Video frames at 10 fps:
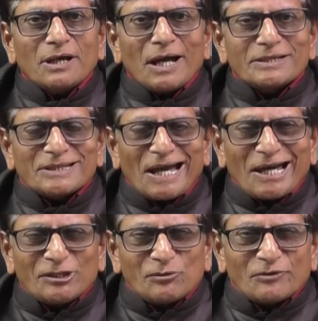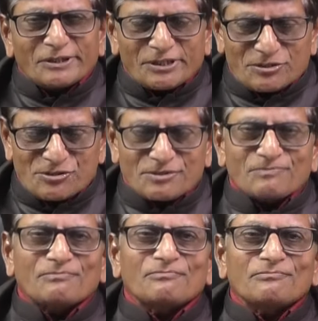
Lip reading: as annuities.